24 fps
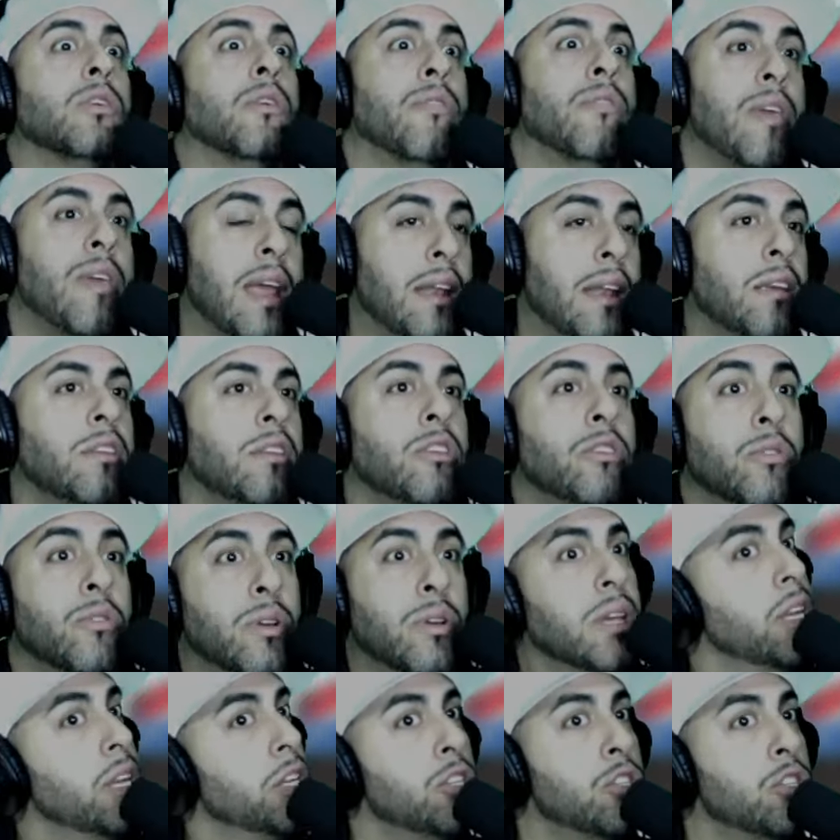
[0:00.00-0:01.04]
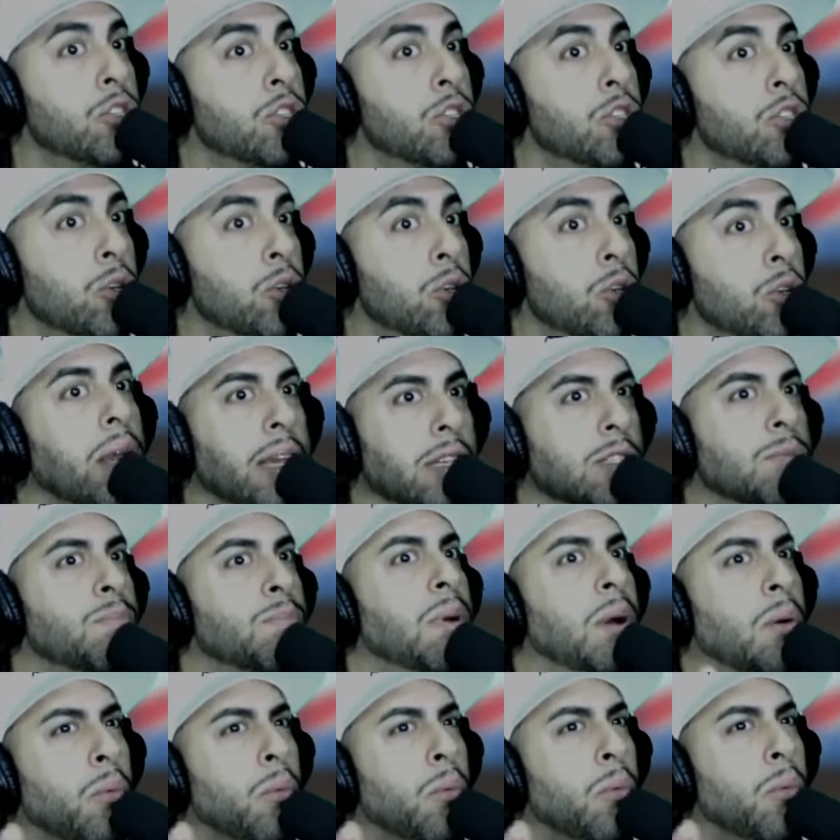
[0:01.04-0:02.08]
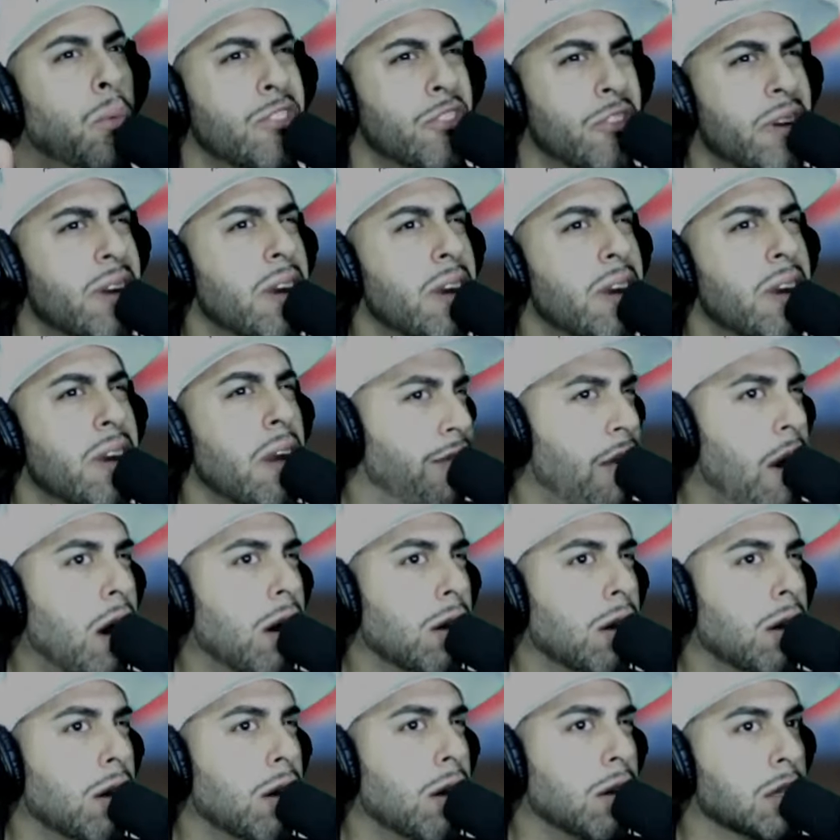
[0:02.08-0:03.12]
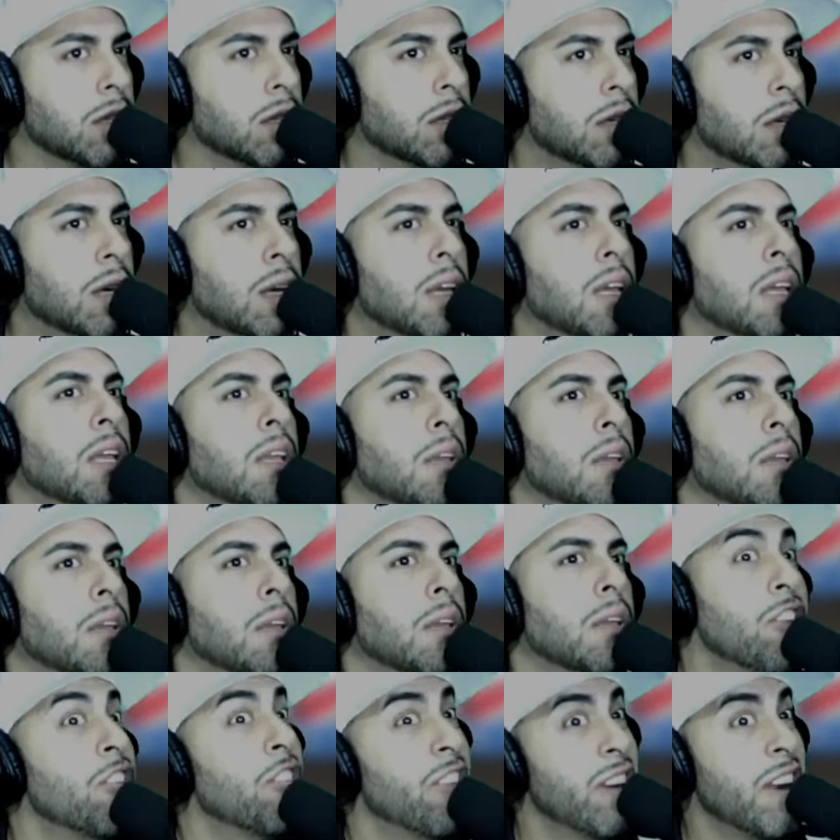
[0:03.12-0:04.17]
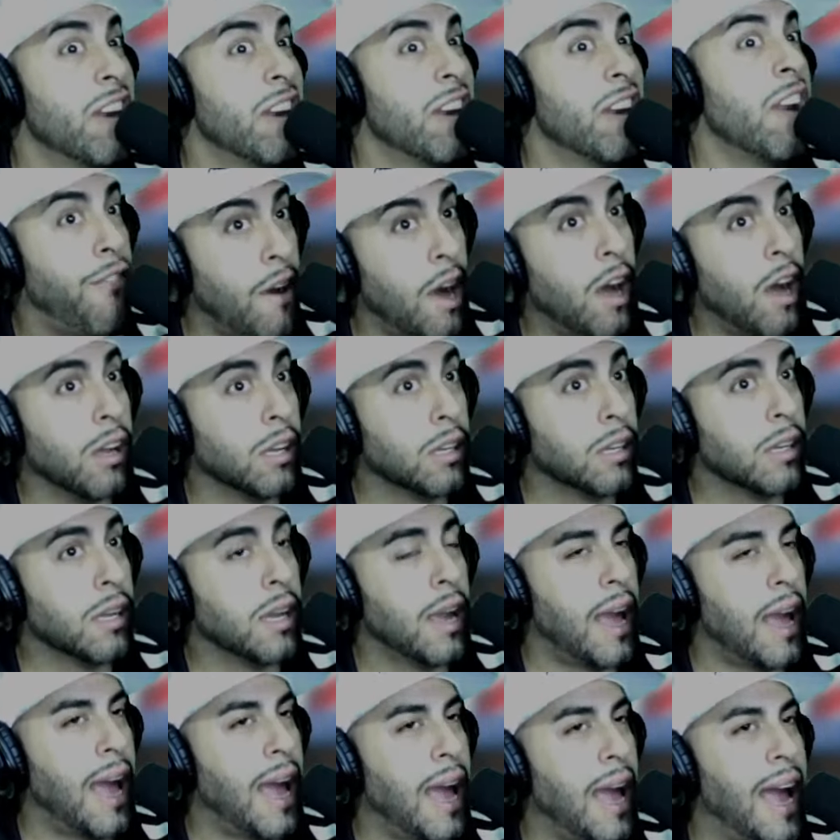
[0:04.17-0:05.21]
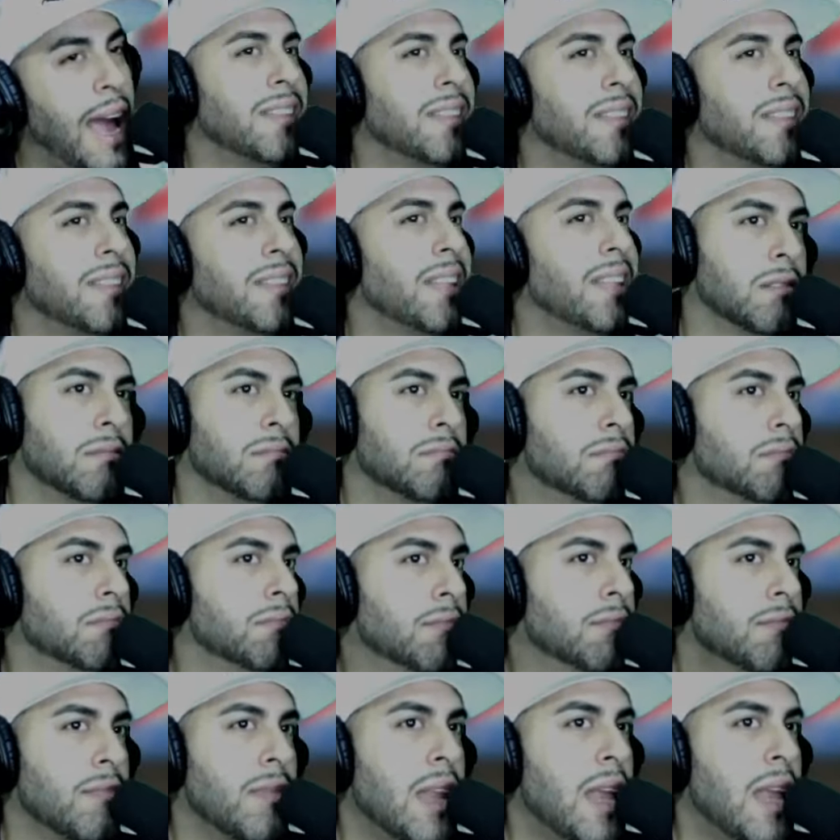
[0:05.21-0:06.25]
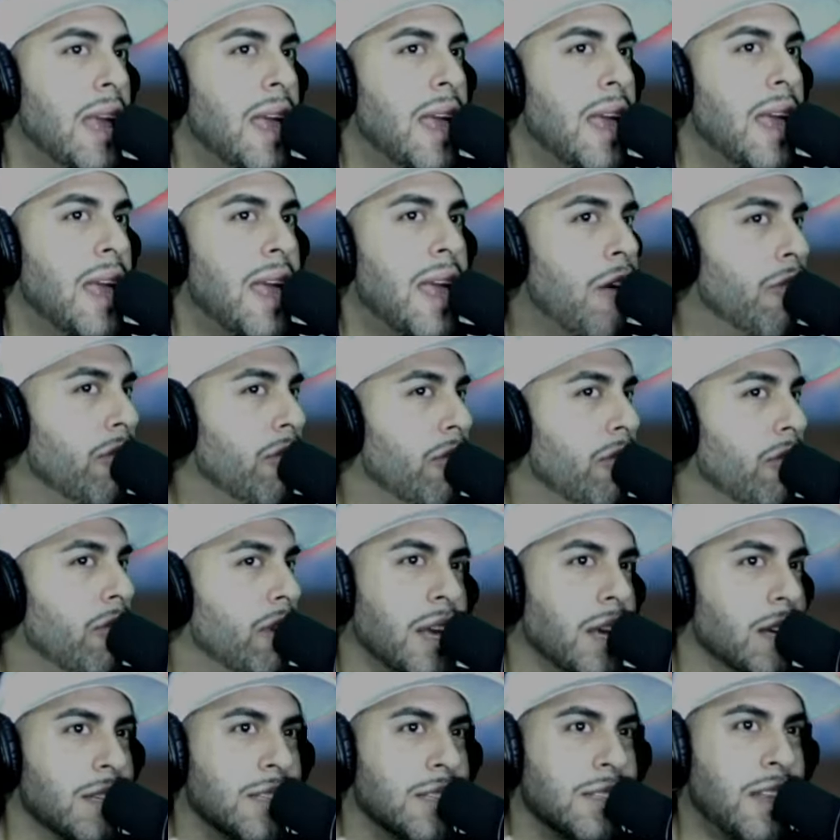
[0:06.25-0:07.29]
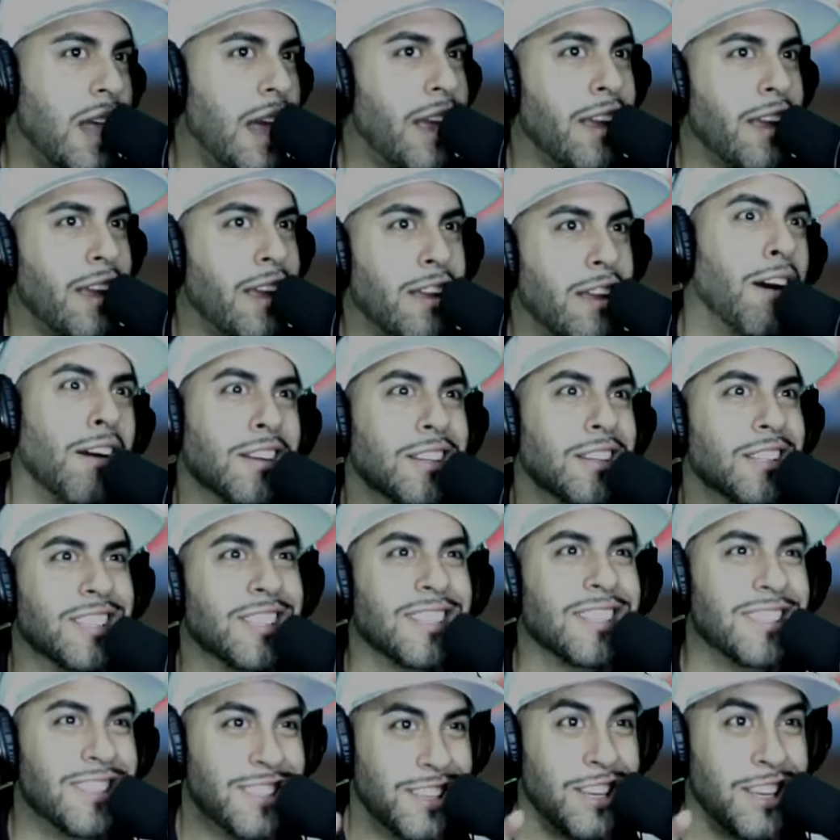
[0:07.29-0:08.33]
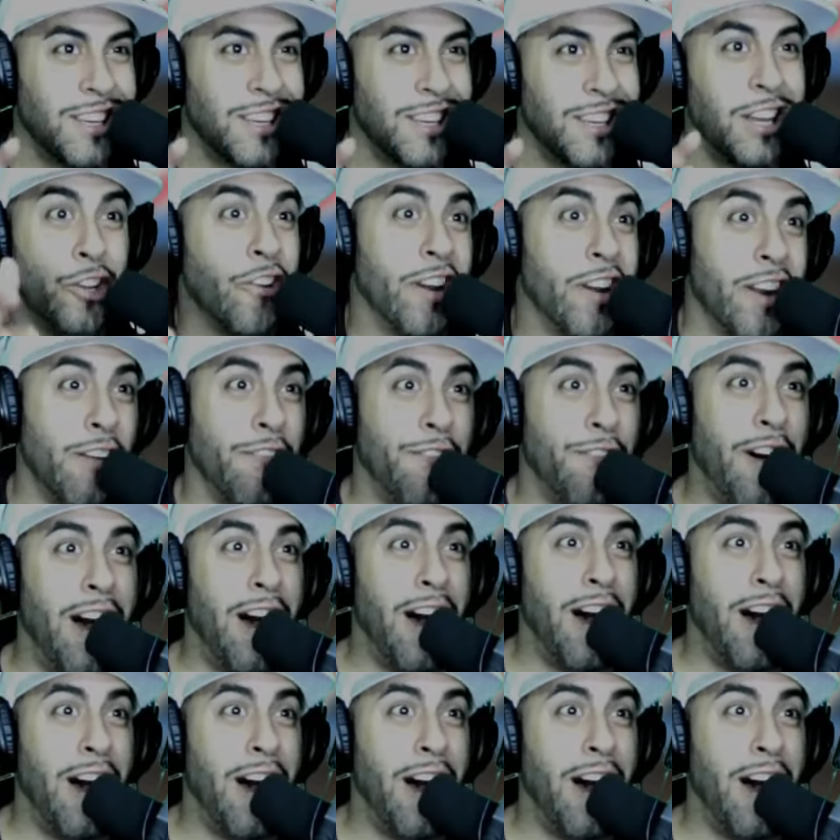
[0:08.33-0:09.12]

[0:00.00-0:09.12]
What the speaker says: then you could enjoy things. But when you're in a funk, I think... everything is like a funk because you're in a funk.